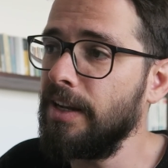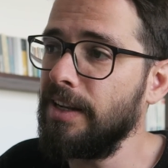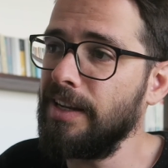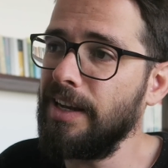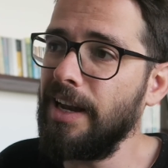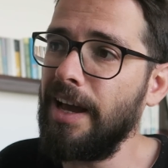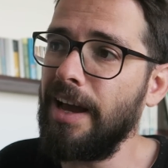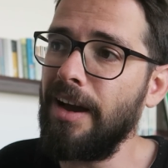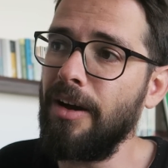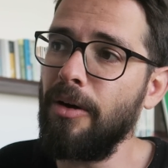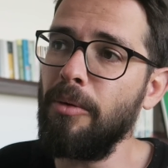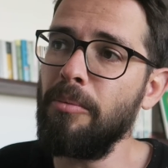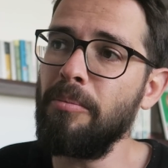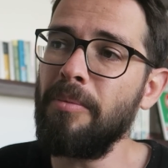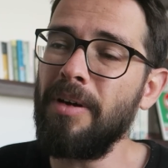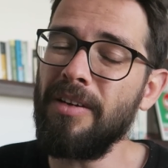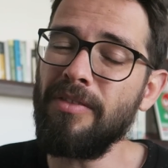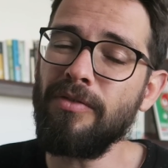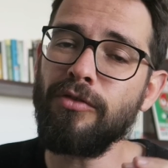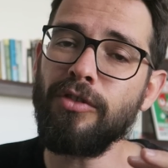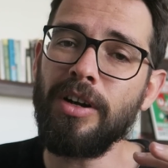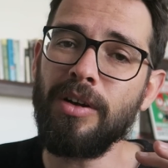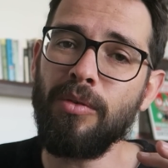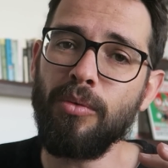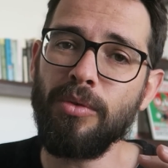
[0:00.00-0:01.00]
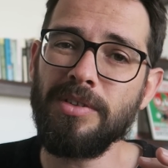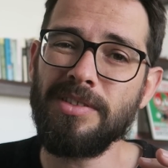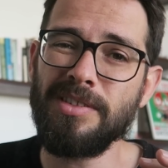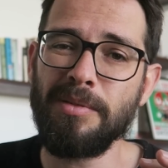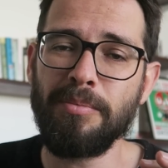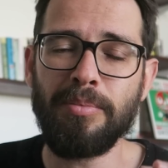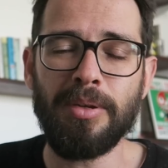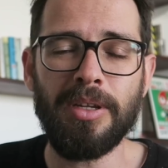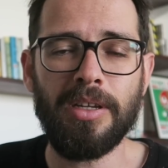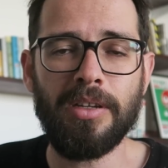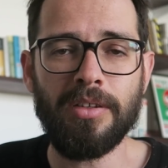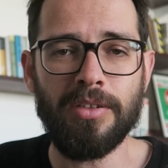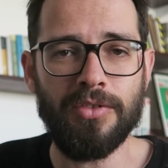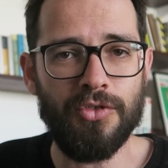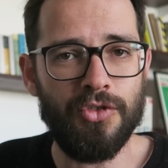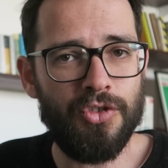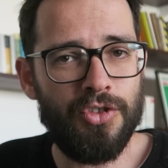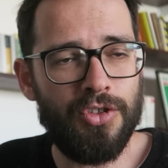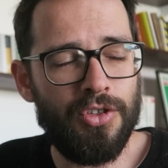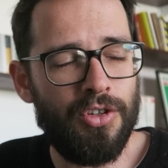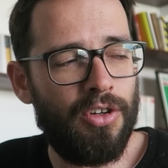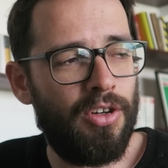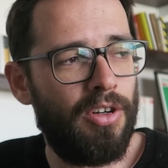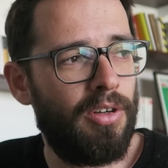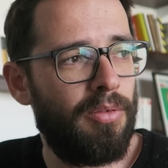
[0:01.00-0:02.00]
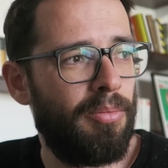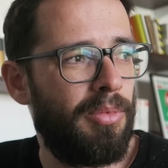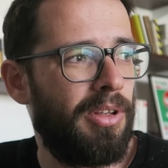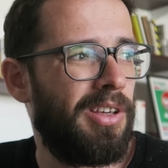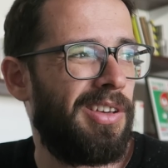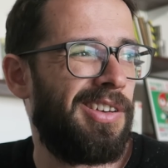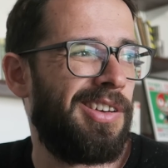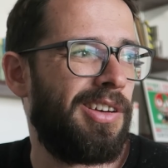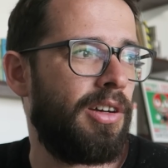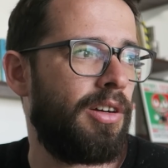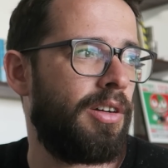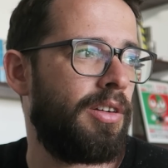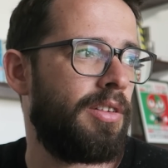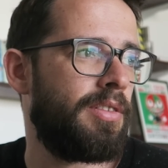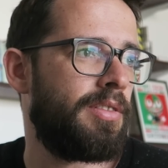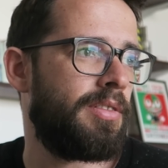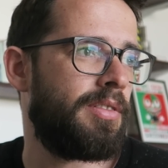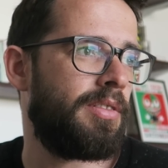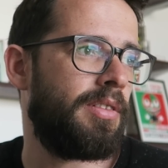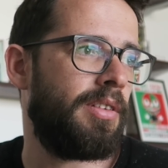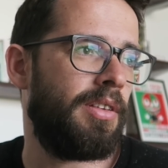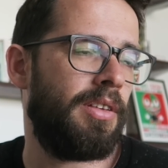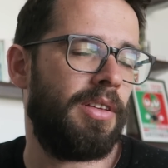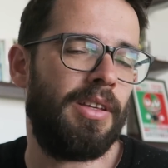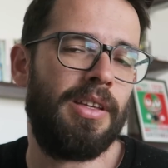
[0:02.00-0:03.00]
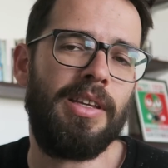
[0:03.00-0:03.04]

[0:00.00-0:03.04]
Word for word: Now, my friend was a bit concerned because